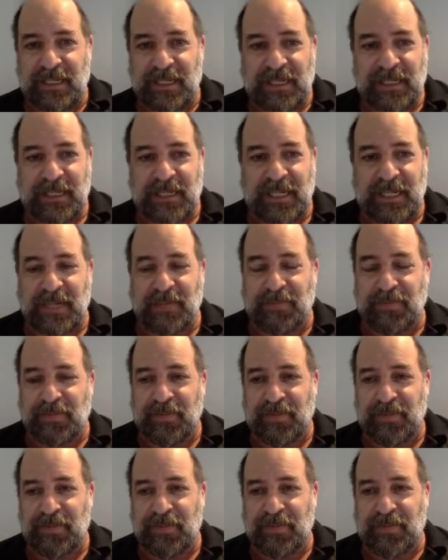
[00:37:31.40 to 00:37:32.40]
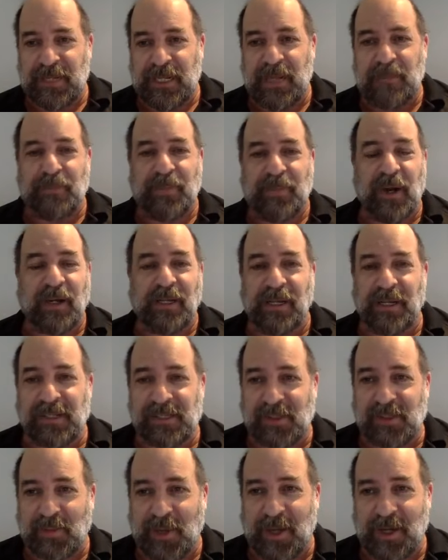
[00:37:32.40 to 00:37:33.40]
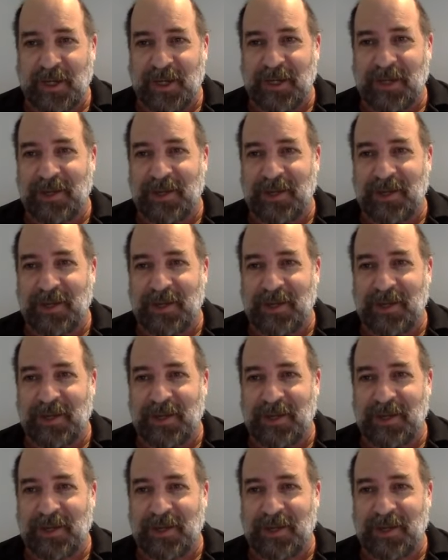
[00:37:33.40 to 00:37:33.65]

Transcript: keep bugging us about